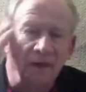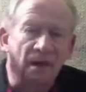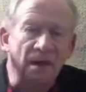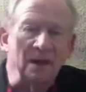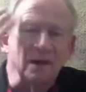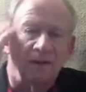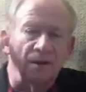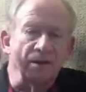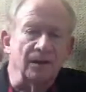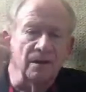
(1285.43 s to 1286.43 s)
And,
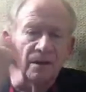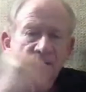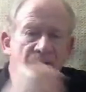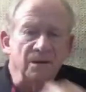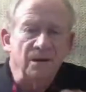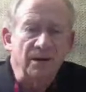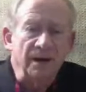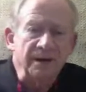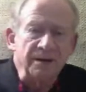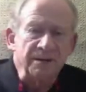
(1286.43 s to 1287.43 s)

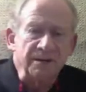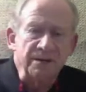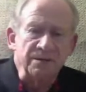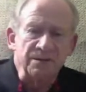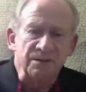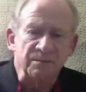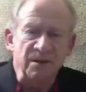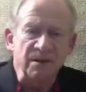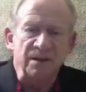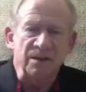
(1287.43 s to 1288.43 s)
and he didn't
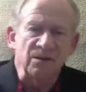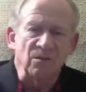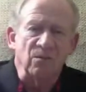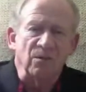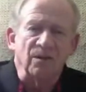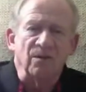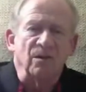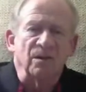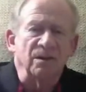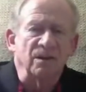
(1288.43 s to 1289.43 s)
speak. He
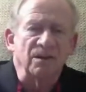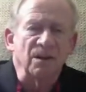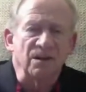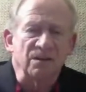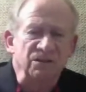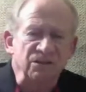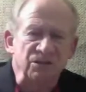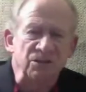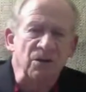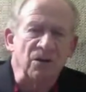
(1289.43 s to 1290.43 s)
grunt,
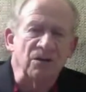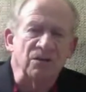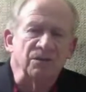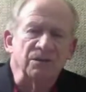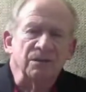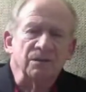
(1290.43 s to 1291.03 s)
snarl.